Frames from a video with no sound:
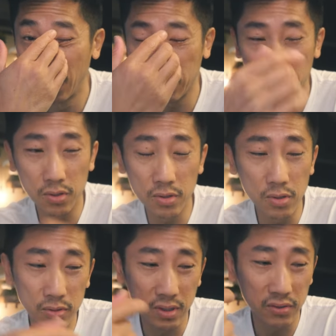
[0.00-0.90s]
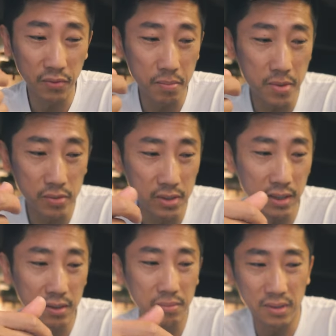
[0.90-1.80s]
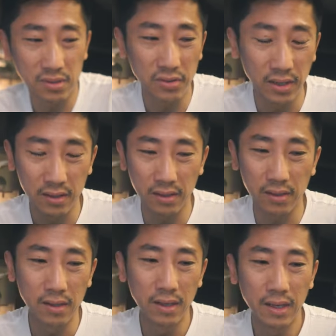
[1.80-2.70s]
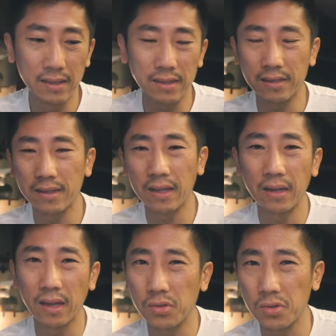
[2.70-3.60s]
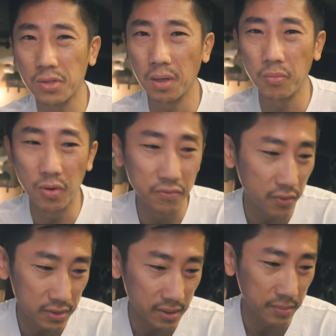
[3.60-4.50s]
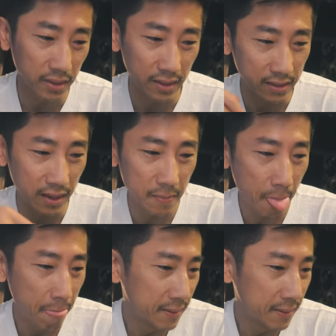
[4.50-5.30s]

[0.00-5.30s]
So you'd use this for music because you'd get it's like standing next to a subwoofer or something like that.